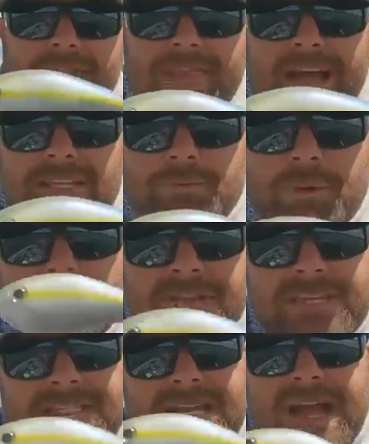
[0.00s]
that's where
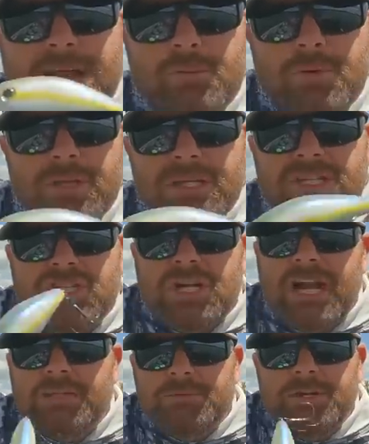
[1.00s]
this guy really
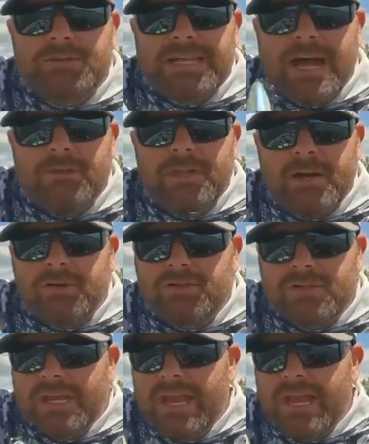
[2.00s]
shines. When you're down there